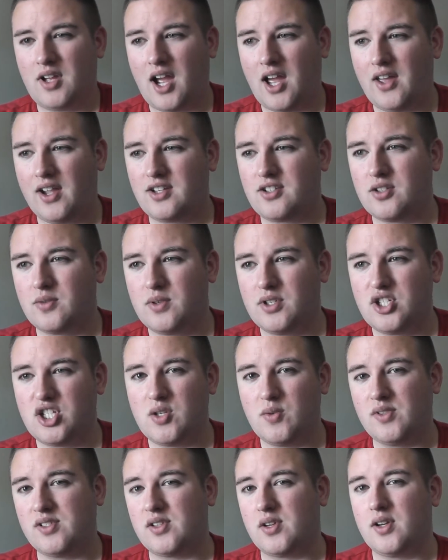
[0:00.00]
I liked her when
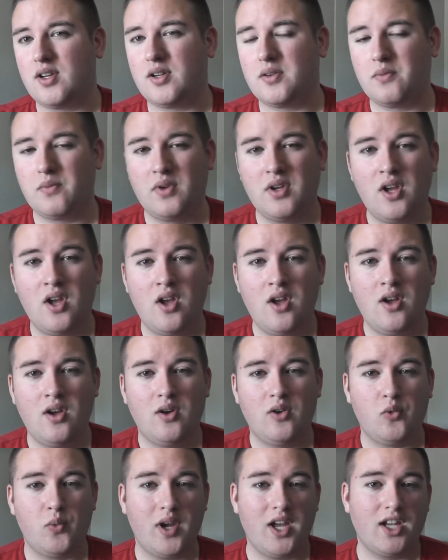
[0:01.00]
she was a
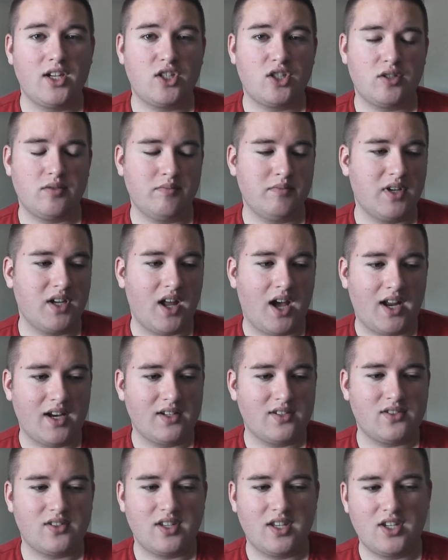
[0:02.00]
witch, but
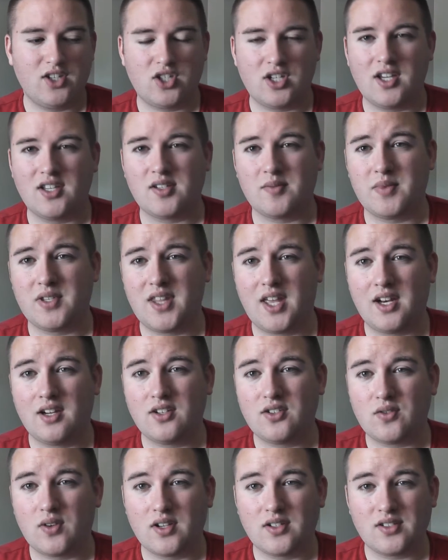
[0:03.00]
honestly, she hasn't been that
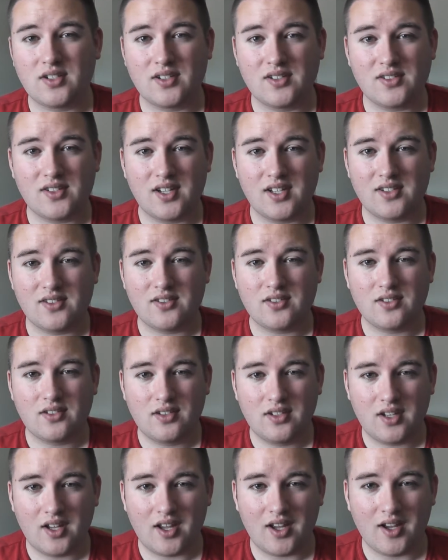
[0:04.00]
interesting since.
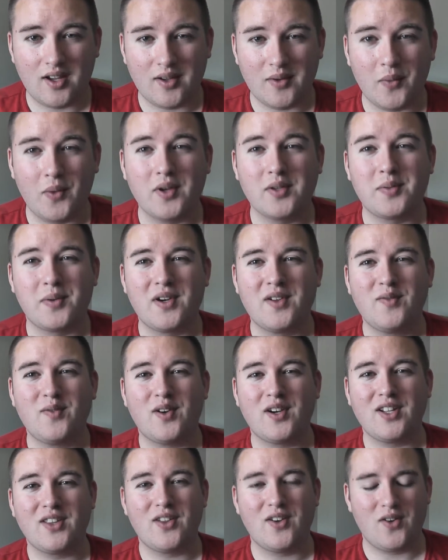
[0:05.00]
It was pretty
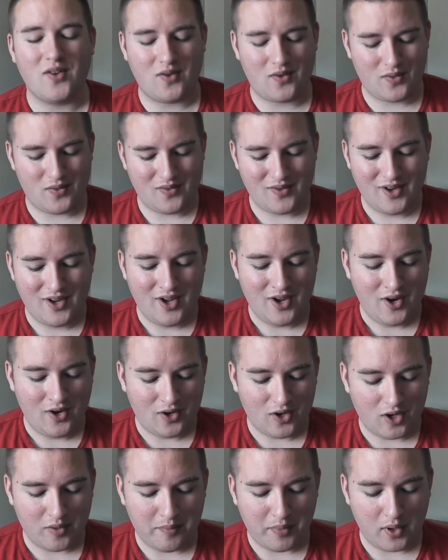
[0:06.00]
funny, though,
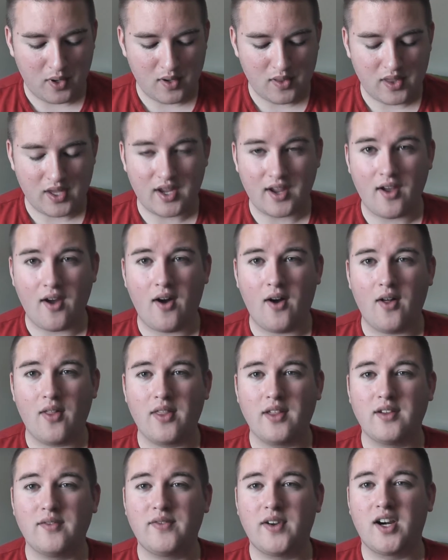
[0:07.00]
her birthing all
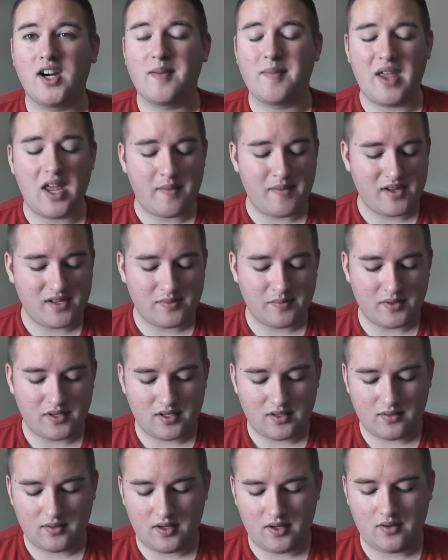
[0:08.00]
the fairy babies,
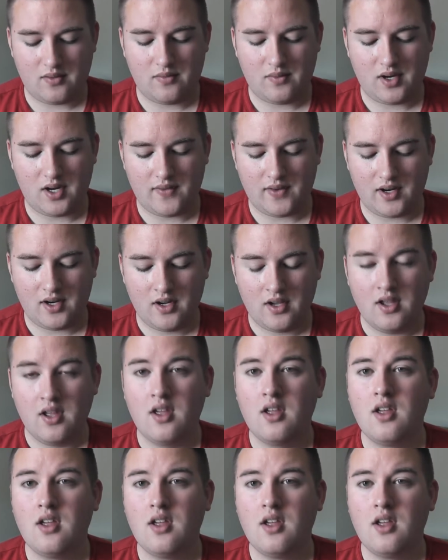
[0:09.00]
but, you know, whatever.